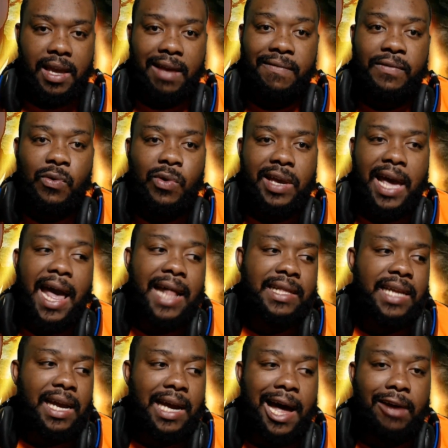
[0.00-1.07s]
If you
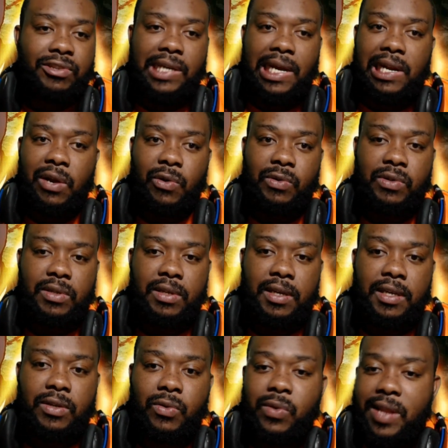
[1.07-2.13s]
can't take out Genos,
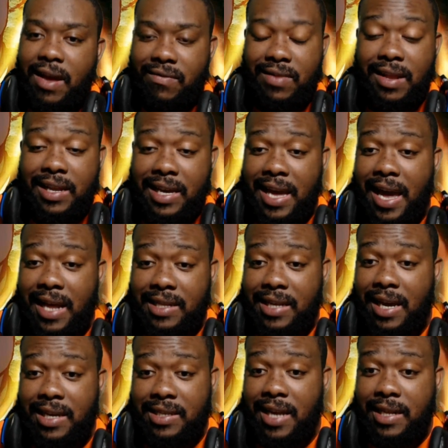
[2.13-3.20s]
you definitely can't
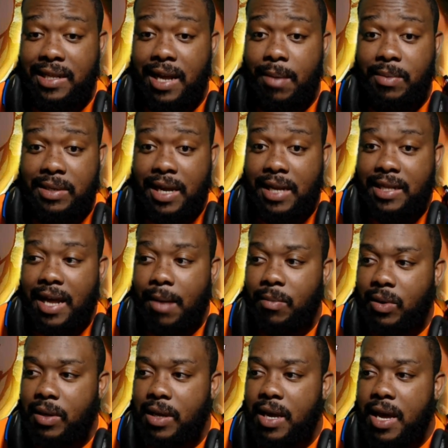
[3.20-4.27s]
take Saitama.
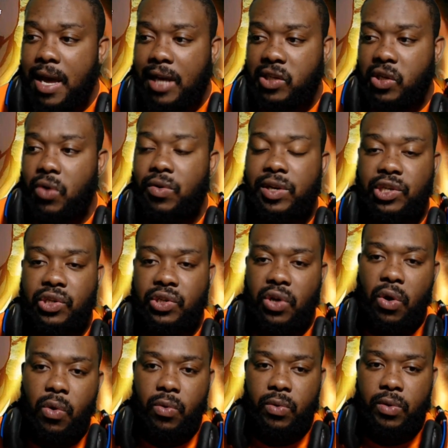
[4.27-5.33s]
Saitama has already
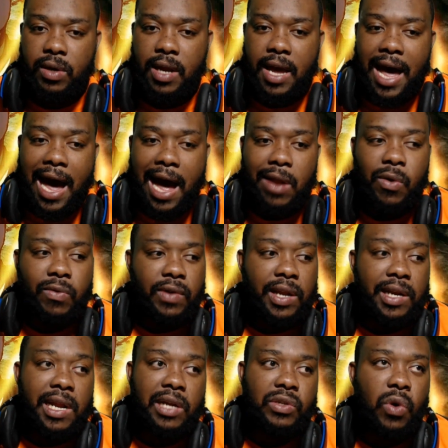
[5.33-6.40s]
shown. I don't
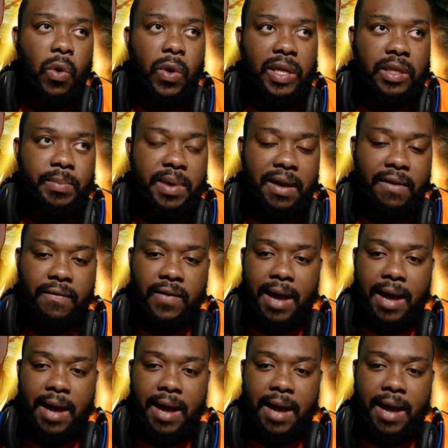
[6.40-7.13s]
think there's going to be a